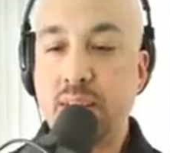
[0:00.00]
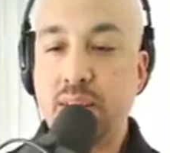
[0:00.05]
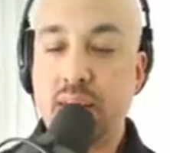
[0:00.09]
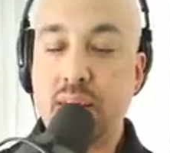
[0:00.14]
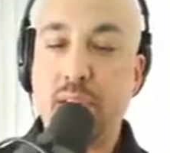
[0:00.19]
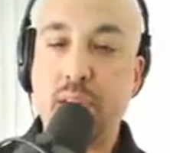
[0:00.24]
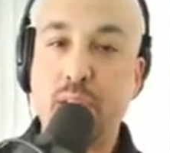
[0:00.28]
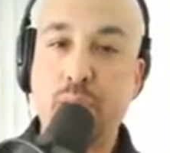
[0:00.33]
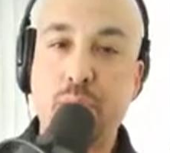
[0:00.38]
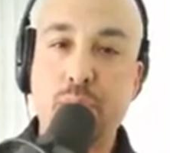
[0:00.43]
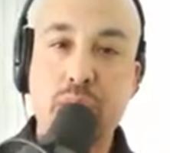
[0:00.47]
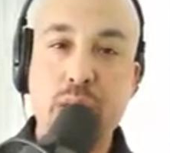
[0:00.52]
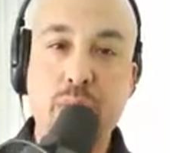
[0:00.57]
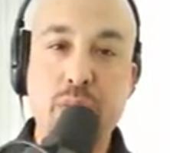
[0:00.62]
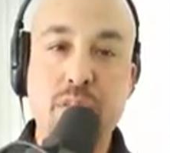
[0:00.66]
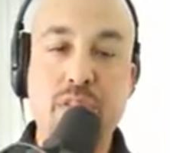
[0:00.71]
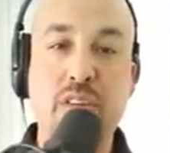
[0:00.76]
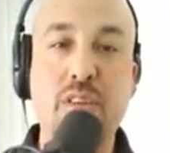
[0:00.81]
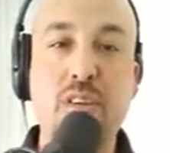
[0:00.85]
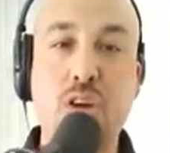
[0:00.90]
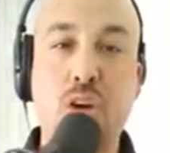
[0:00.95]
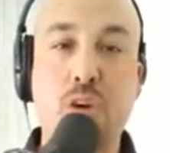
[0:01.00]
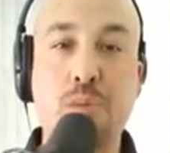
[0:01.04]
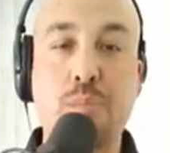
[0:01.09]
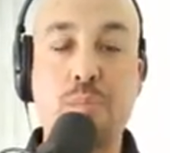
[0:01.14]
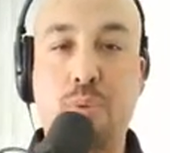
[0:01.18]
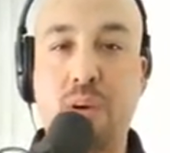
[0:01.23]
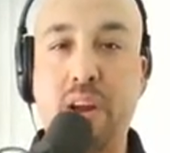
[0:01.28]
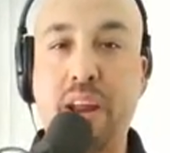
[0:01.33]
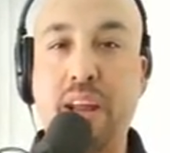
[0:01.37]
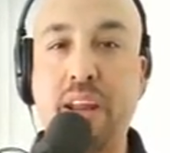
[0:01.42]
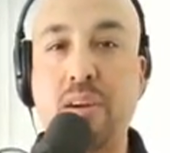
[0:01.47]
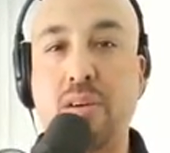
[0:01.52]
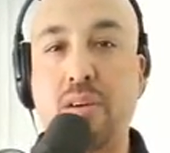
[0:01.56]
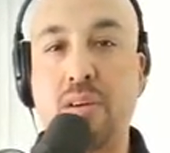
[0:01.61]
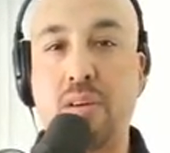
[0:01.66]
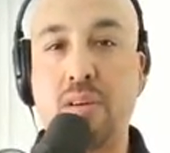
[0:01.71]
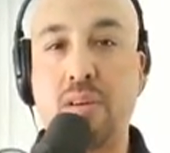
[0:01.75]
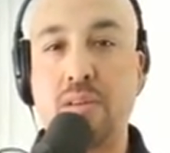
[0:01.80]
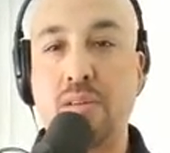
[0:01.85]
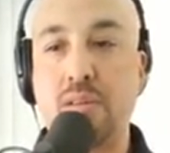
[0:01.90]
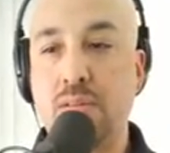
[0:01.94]
it was a
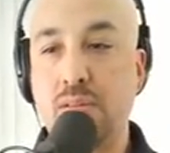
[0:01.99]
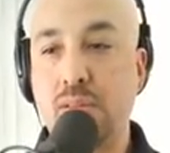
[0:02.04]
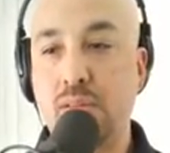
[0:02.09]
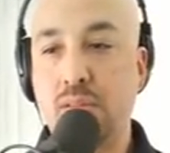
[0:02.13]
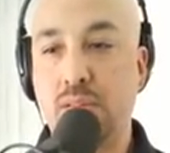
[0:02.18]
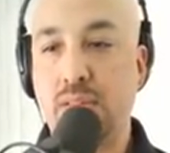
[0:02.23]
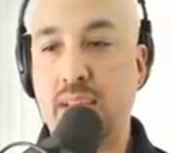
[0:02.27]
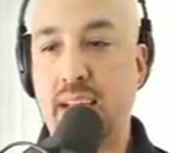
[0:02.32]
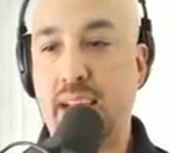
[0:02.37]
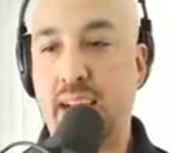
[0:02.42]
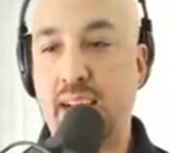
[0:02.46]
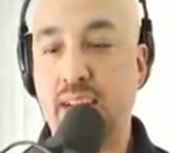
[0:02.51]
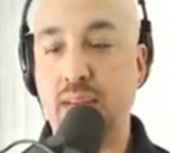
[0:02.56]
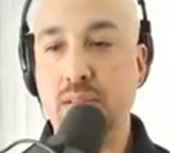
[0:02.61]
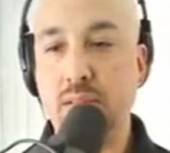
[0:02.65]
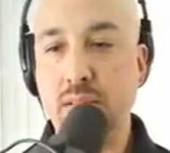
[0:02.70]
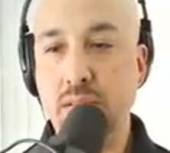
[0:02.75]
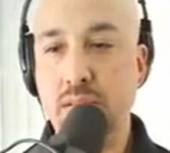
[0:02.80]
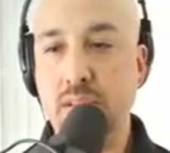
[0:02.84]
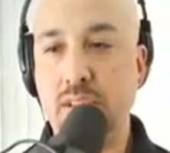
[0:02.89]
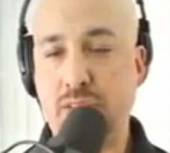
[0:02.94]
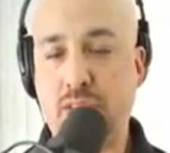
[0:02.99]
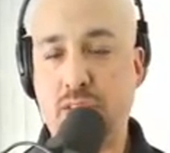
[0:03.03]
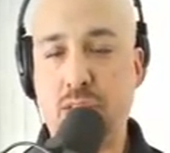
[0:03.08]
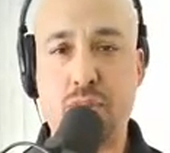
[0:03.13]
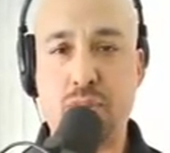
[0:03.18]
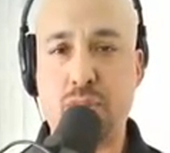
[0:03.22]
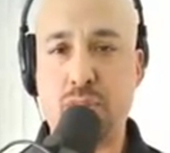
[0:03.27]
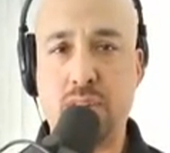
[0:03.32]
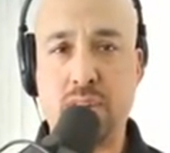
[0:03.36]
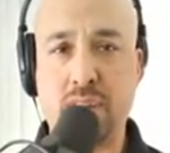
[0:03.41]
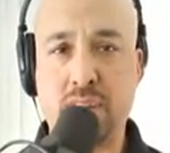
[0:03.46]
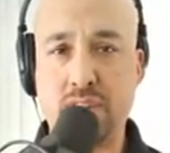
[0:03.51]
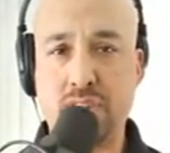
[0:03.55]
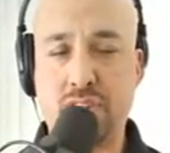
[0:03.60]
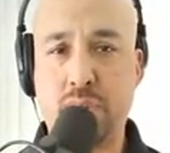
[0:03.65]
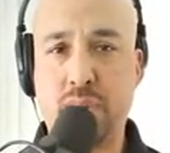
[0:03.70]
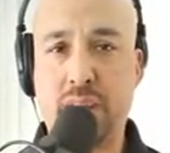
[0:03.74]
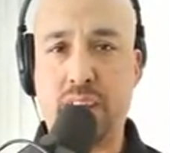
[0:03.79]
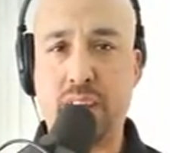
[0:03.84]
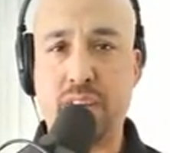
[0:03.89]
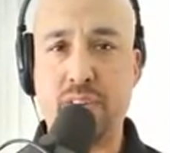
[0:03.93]
no-brainer that the Steelers were going to look at
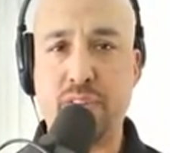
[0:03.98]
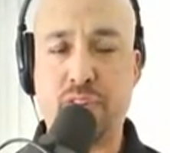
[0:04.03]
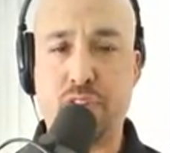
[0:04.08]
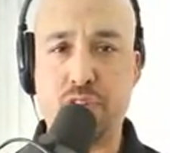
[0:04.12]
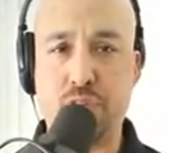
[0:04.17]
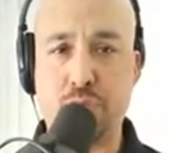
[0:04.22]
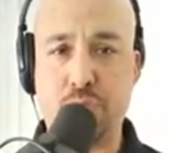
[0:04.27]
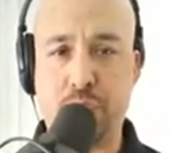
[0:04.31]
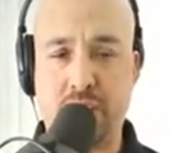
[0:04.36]
Joe Hayden first